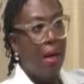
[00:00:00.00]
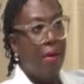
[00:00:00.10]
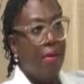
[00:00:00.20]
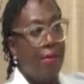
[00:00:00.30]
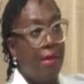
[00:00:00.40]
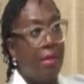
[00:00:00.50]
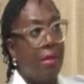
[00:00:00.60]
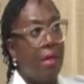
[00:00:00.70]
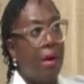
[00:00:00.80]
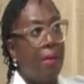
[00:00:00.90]

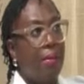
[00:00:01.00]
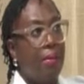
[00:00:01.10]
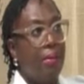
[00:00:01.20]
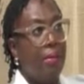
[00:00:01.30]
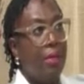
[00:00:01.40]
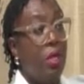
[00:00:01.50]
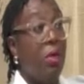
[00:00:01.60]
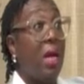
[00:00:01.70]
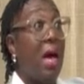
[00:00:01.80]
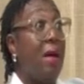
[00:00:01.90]
first knew
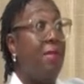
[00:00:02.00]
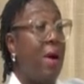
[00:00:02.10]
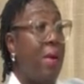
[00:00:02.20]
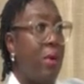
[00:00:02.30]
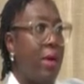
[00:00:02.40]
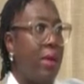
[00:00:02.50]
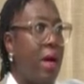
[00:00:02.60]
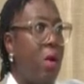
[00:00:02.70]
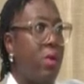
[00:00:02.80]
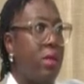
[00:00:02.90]
that I had fibroid.
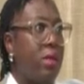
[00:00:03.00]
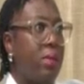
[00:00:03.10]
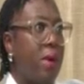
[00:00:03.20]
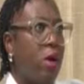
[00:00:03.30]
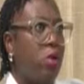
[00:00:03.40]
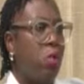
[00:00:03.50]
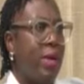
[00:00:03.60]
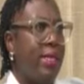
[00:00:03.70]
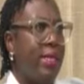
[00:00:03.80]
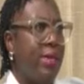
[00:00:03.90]
I was about
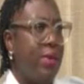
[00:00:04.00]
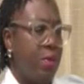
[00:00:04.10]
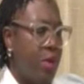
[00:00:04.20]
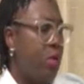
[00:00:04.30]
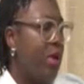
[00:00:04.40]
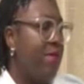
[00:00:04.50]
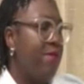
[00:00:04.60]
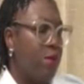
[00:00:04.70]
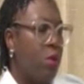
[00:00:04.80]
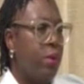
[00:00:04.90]
23,
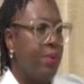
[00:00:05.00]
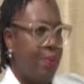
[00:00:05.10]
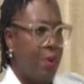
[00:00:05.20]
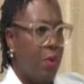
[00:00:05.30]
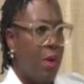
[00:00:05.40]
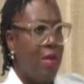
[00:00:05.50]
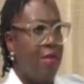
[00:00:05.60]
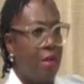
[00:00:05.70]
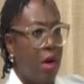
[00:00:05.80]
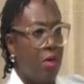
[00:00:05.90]
24 when I
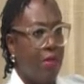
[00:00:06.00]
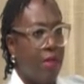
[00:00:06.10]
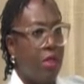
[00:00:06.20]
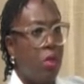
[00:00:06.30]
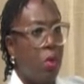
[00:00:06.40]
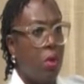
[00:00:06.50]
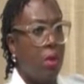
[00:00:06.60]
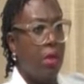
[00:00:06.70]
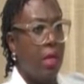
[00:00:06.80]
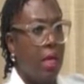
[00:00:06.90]
was first
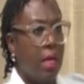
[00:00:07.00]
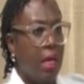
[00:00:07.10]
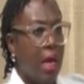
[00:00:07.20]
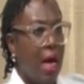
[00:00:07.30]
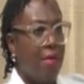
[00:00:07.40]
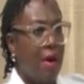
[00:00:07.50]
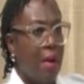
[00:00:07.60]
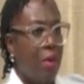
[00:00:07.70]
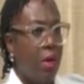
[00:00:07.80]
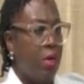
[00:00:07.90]
told that I had
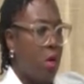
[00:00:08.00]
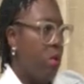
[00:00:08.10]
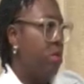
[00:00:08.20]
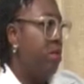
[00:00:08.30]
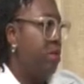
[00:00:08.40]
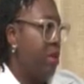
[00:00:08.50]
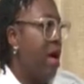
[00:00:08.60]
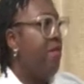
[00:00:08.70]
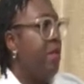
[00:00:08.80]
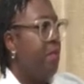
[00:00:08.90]
fibroid. So
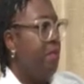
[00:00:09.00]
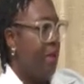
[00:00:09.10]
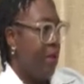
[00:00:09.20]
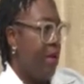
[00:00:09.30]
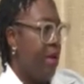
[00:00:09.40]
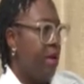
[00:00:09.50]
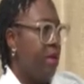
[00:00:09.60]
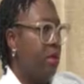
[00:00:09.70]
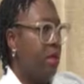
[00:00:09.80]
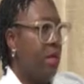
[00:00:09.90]
heavy
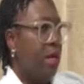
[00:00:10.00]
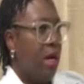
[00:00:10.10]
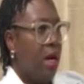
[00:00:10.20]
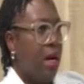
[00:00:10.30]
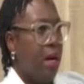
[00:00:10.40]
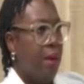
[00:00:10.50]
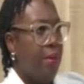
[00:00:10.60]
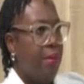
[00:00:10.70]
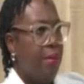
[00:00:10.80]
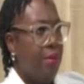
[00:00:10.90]
period,
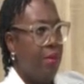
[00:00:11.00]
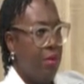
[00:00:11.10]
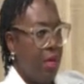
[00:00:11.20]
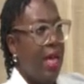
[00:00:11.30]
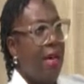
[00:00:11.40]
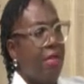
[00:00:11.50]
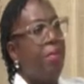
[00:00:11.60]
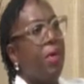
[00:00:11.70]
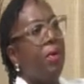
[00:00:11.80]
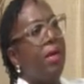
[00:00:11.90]
really heavy
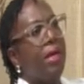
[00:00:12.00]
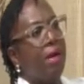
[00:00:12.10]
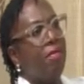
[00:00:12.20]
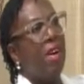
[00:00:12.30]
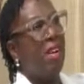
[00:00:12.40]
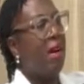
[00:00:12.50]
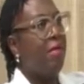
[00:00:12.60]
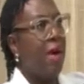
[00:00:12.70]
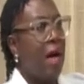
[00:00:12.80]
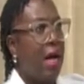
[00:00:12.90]
period that
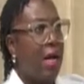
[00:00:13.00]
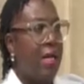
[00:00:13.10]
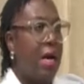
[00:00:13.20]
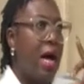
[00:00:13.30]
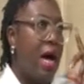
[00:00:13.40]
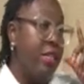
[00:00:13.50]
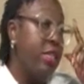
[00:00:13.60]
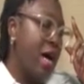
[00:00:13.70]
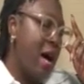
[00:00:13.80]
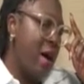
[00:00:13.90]
I've had. I used
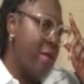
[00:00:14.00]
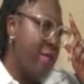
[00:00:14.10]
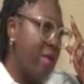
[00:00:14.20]
to have,